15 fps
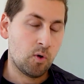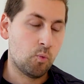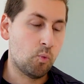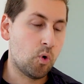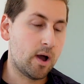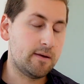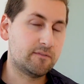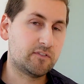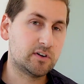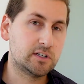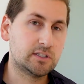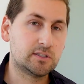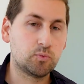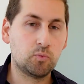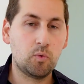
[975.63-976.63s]

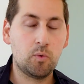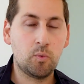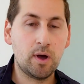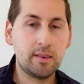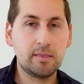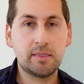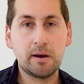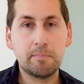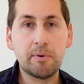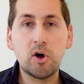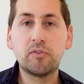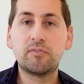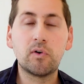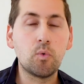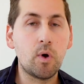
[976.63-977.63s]
they're
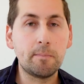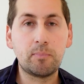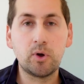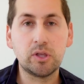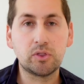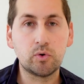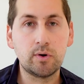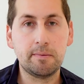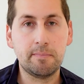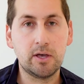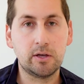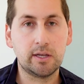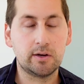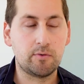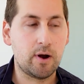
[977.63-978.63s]
both for 1.3
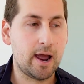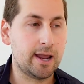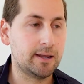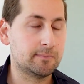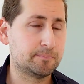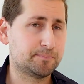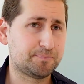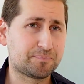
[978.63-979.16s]
million, right?